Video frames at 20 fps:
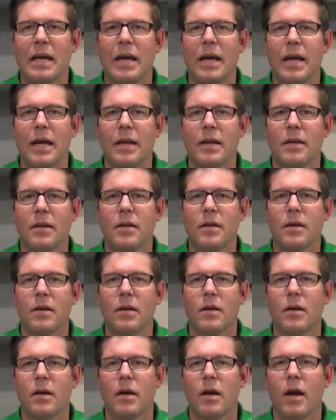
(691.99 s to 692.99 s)
and
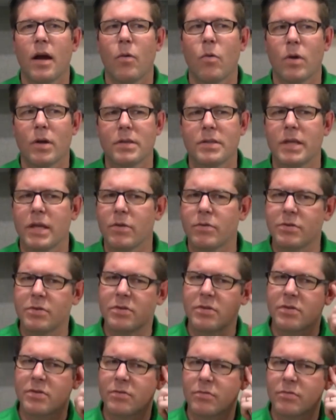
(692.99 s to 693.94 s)
I want to say it was